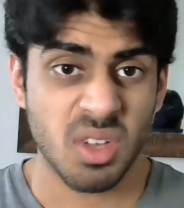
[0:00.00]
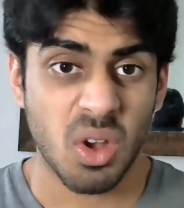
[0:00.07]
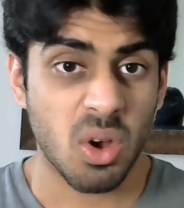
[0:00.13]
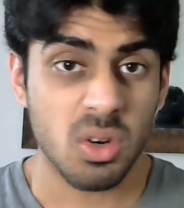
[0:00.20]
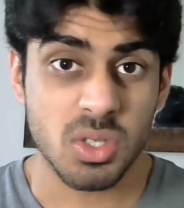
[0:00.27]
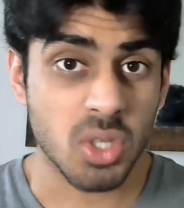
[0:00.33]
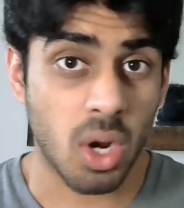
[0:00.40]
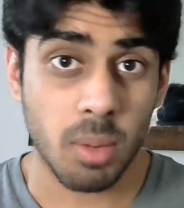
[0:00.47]

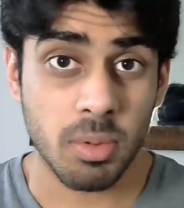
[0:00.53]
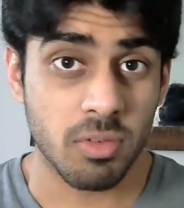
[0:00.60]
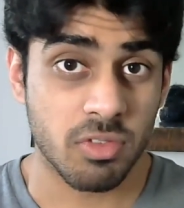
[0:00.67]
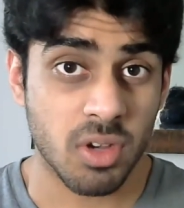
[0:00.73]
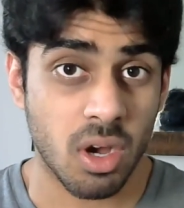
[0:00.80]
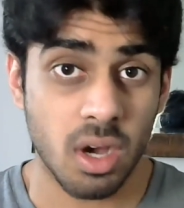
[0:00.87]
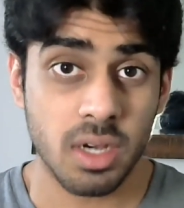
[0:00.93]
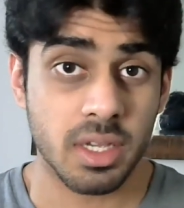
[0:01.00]
On top of
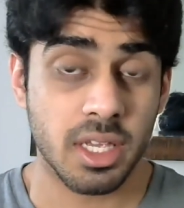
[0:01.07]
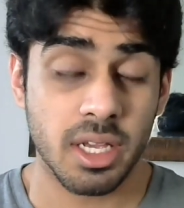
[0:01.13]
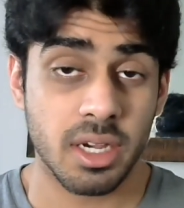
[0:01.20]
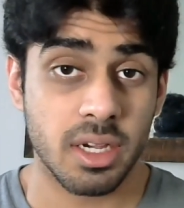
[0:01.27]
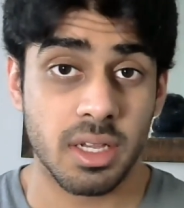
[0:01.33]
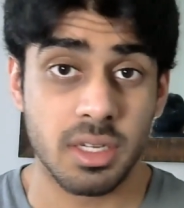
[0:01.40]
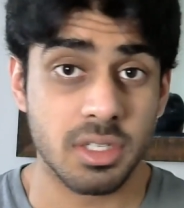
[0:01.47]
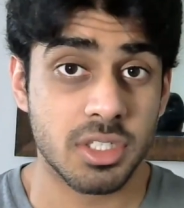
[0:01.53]

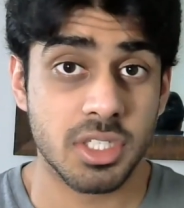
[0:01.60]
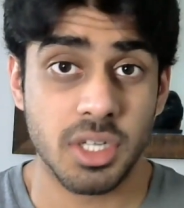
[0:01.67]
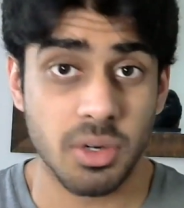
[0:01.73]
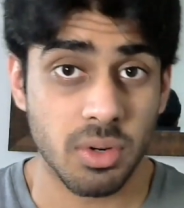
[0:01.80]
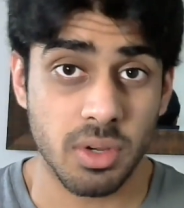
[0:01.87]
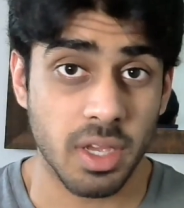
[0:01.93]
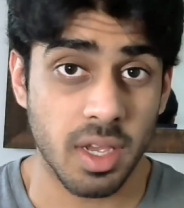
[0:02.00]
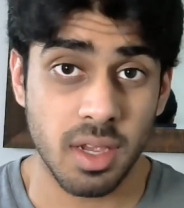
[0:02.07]
Kaguya and
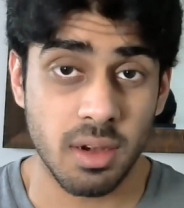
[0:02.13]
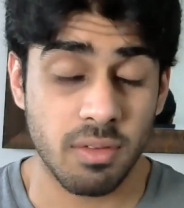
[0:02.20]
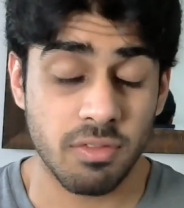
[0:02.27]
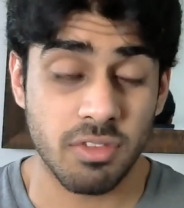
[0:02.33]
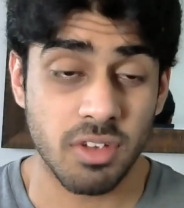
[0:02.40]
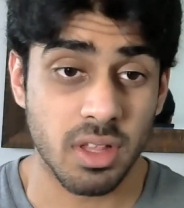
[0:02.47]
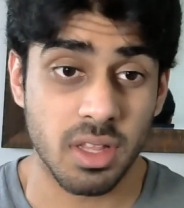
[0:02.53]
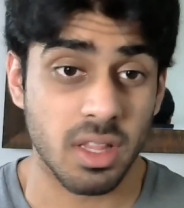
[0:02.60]
Shirogane
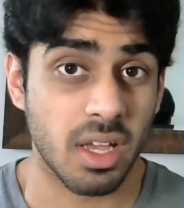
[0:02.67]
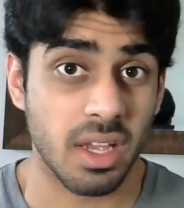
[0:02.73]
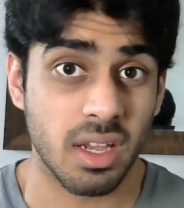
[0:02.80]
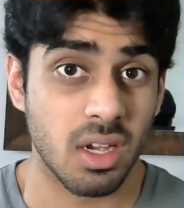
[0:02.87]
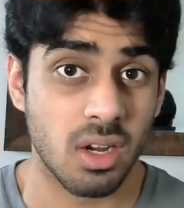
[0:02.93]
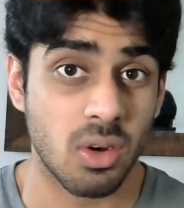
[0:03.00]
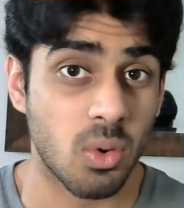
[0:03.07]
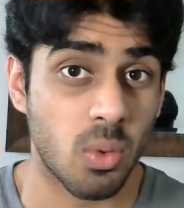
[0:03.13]
feeling like
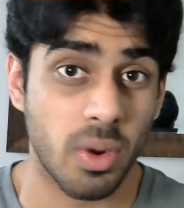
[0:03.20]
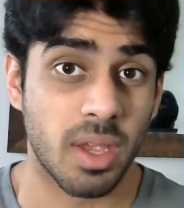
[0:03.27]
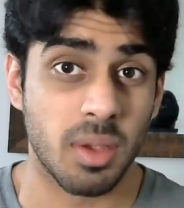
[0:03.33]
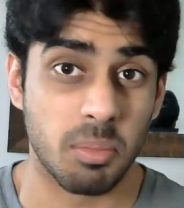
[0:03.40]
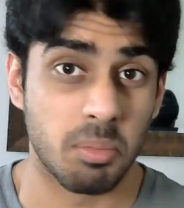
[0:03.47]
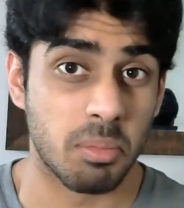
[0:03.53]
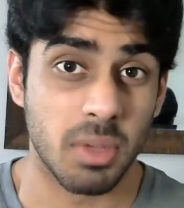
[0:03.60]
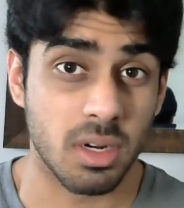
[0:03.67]

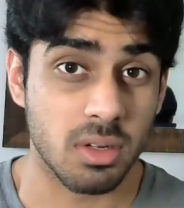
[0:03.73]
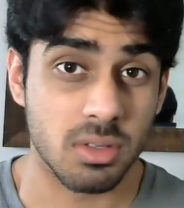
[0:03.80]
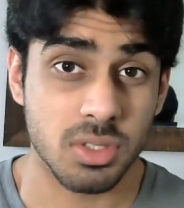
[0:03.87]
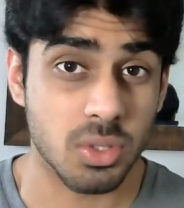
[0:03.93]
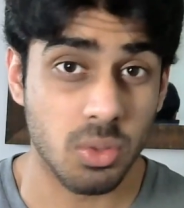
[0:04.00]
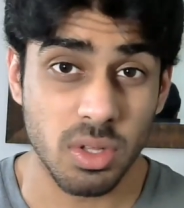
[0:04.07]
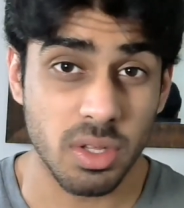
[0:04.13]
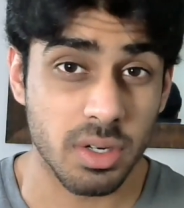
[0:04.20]
annoying middle
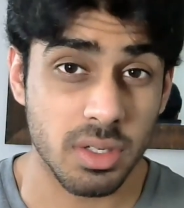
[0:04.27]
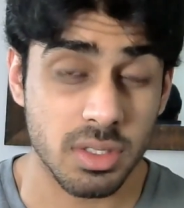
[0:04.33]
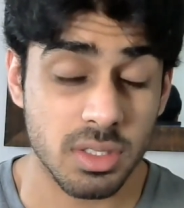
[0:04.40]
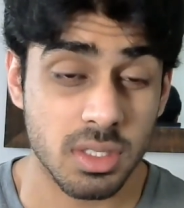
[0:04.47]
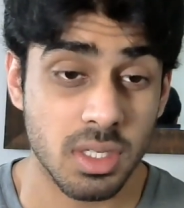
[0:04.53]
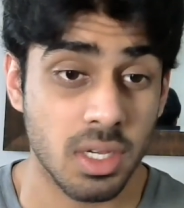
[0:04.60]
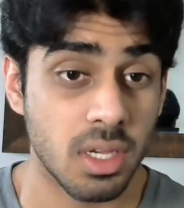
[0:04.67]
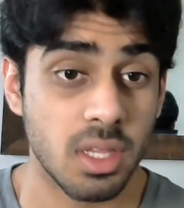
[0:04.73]
schoolers,
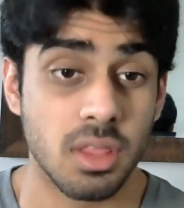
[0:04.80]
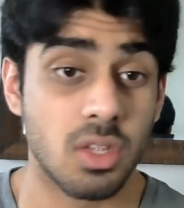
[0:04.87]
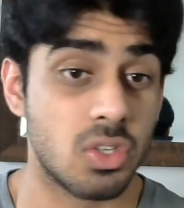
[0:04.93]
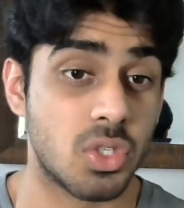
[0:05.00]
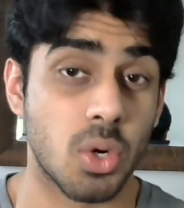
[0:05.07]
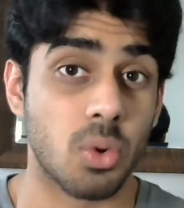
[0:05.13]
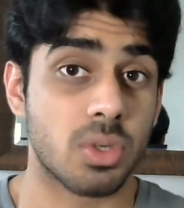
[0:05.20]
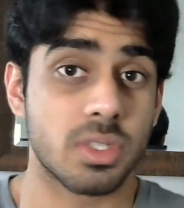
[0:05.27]
the jokes